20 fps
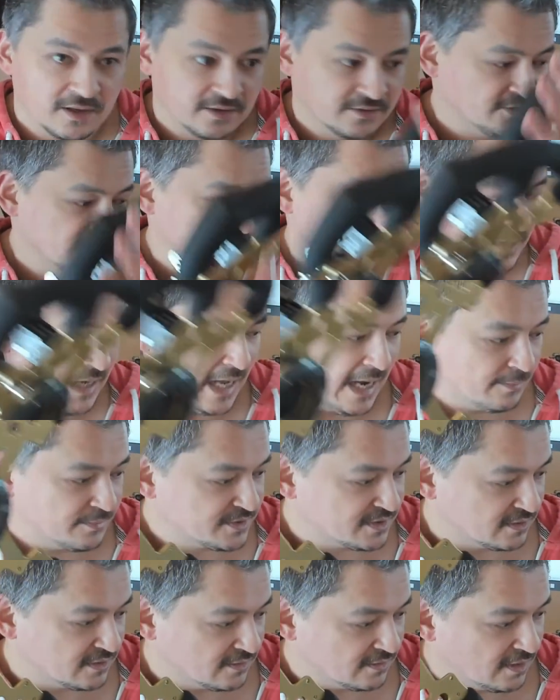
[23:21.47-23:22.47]
do some
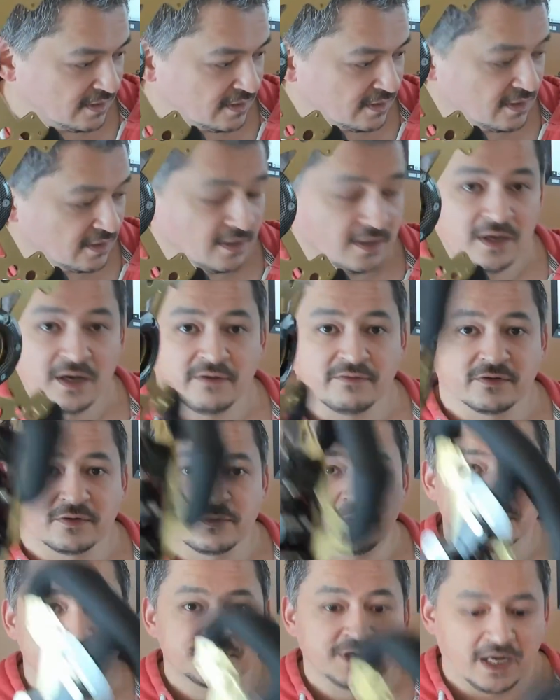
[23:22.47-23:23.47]
laps and have a
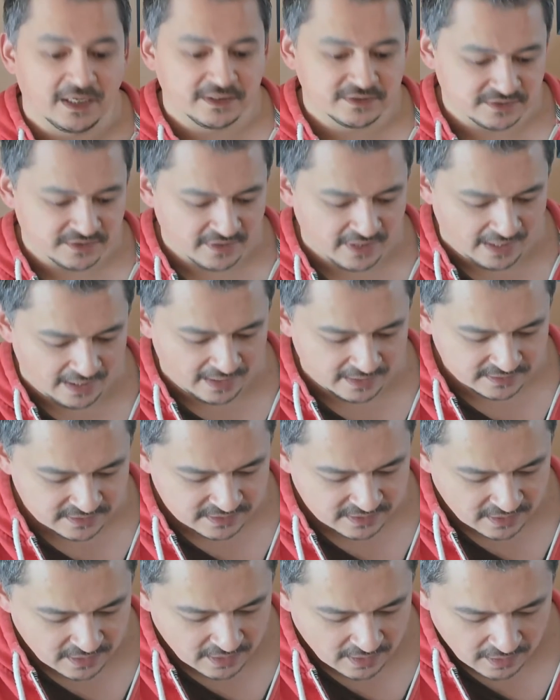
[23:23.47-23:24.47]
quick chat on that.
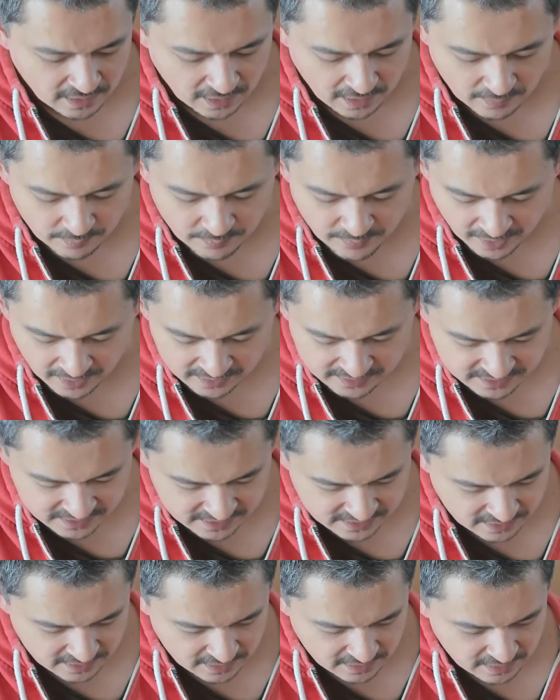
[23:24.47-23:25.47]

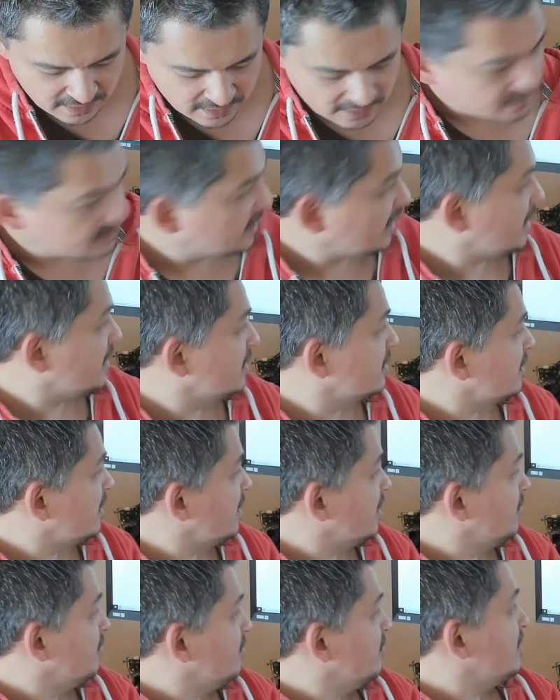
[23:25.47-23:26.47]
But yeah,
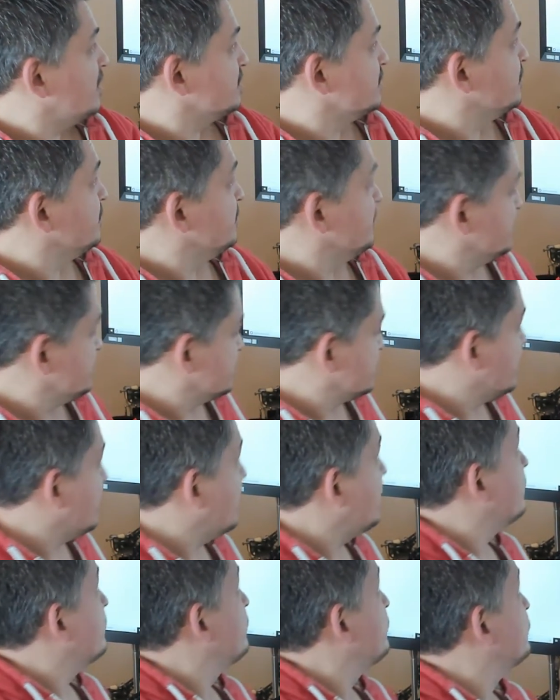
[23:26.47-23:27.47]
I do need to
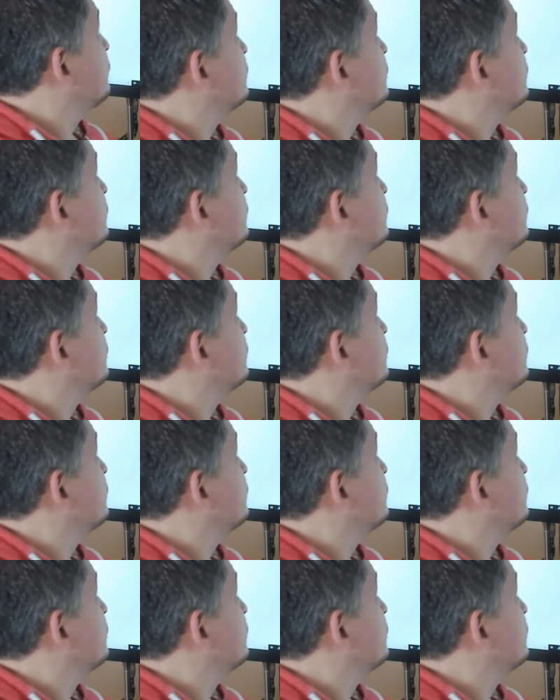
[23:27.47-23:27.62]
get